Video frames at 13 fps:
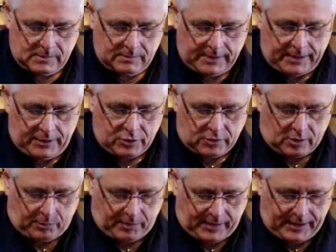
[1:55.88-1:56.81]
Any sort
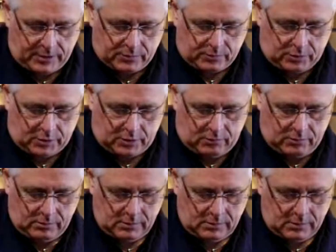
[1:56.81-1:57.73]
of pliers will do,
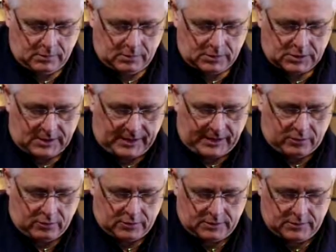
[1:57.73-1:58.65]
sight
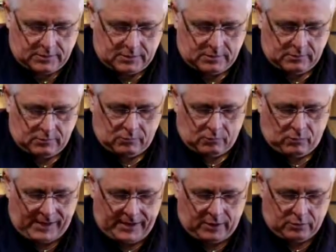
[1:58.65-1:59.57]
cutters,
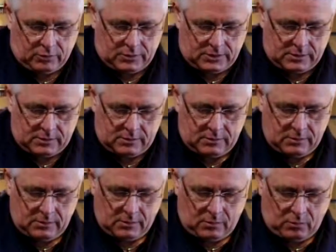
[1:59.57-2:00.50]
wire cutters,
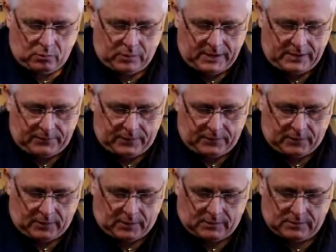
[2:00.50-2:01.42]
whatever you've
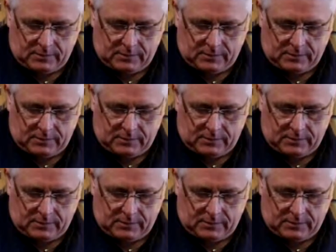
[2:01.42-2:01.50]
got,